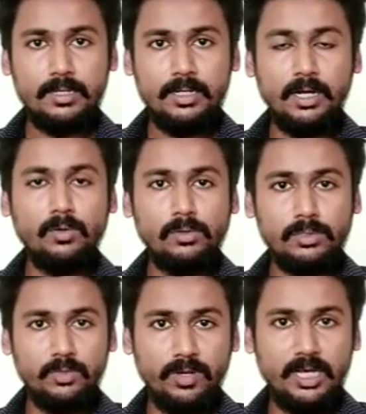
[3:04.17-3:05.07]

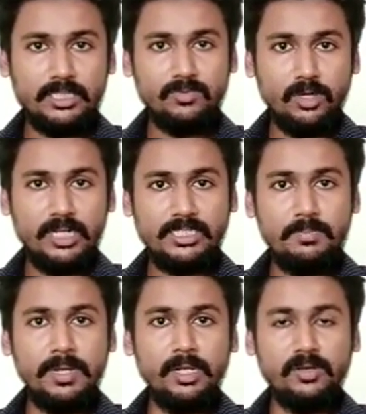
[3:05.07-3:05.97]
Now you will ask, what is
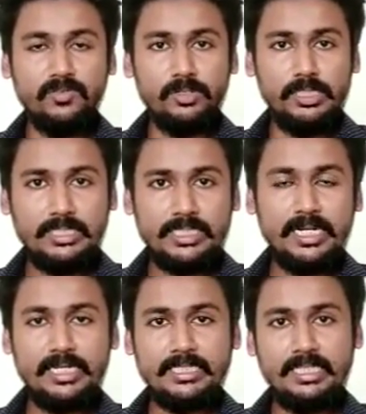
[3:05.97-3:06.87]
the meaning of all these?
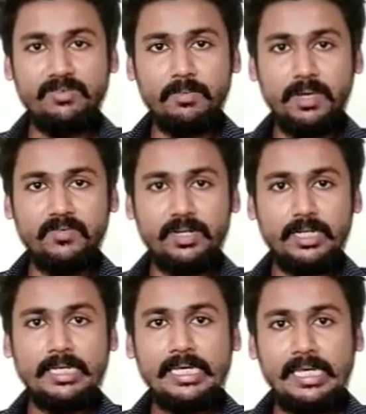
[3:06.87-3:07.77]
Let us see one by
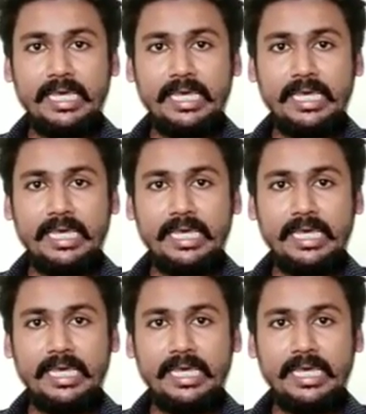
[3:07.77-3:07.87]
one.